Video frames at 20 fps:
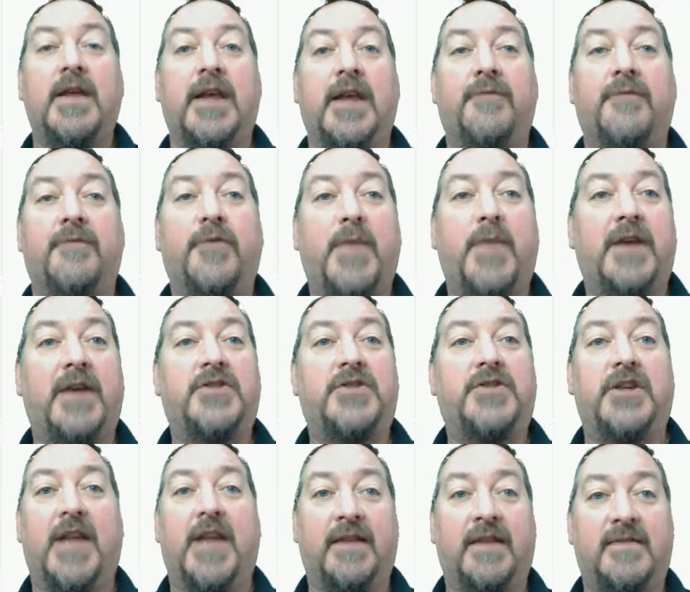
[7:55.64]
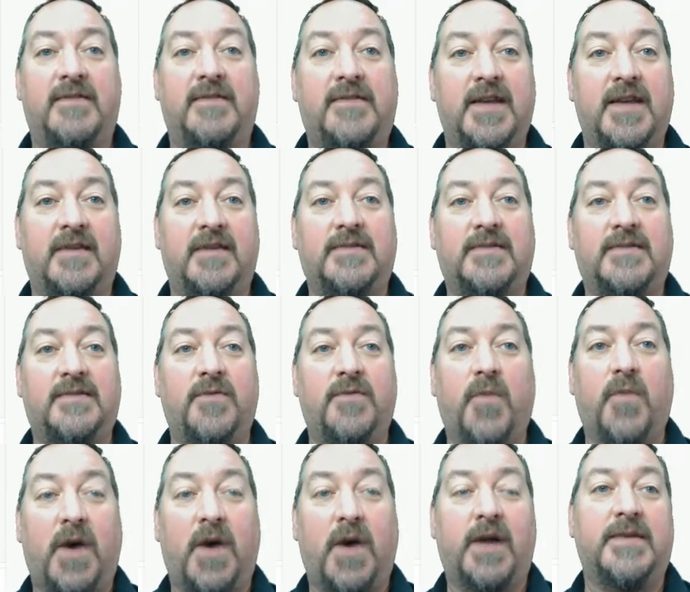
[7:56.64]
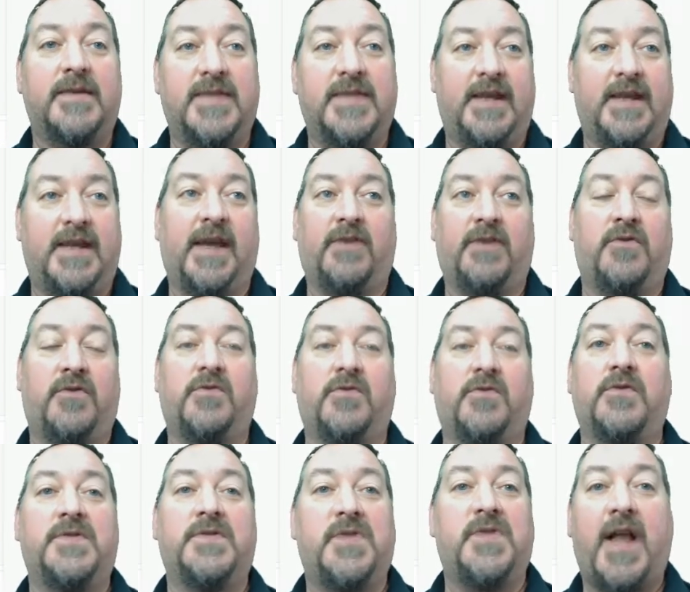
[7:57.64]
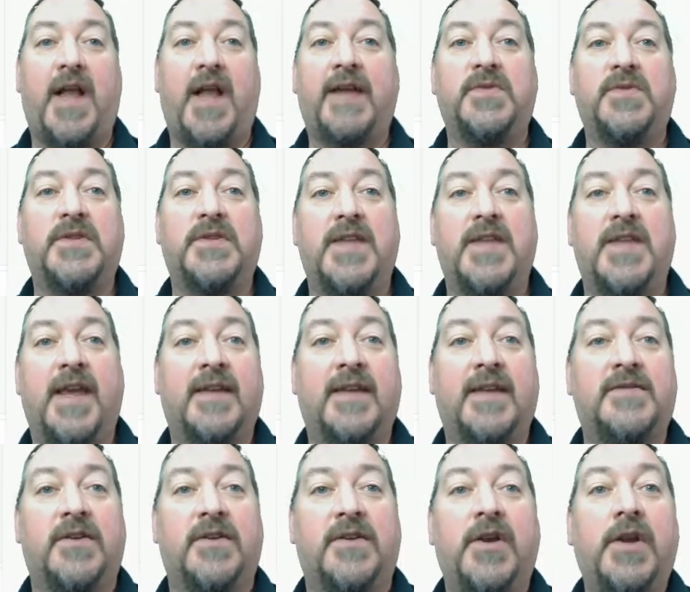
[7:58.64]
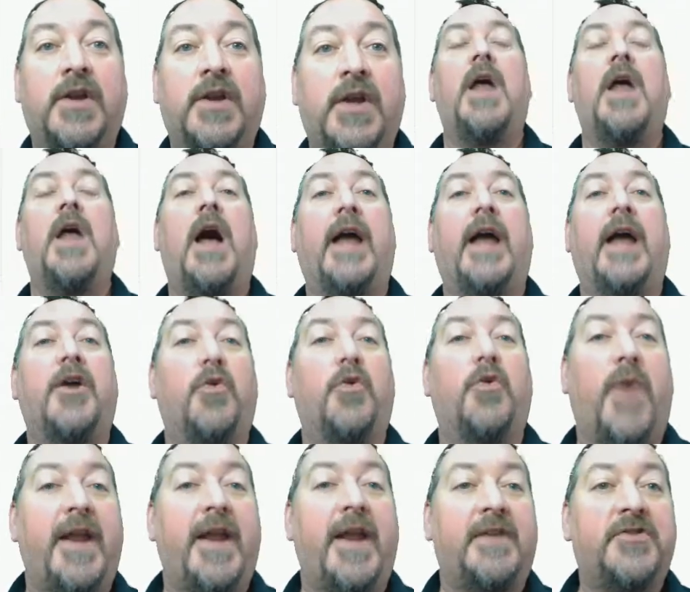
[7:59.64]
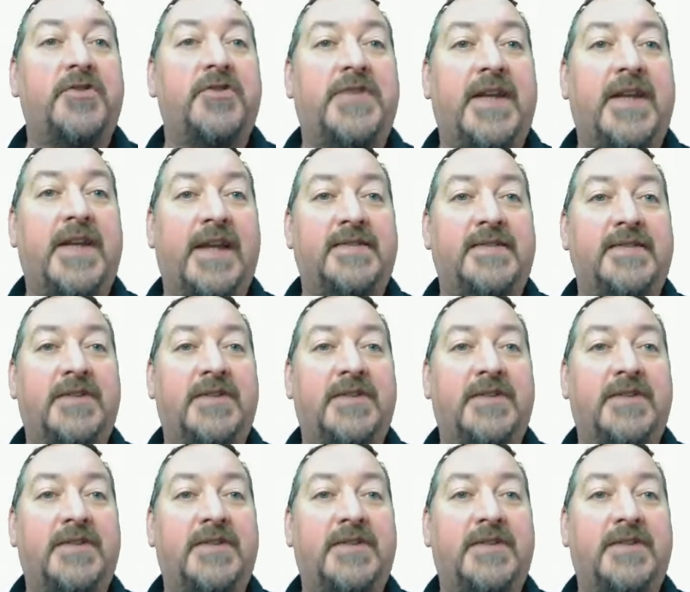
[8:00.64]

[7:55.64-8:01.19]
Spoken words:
information. And this was it. Google Slides was the answer. I go right under today's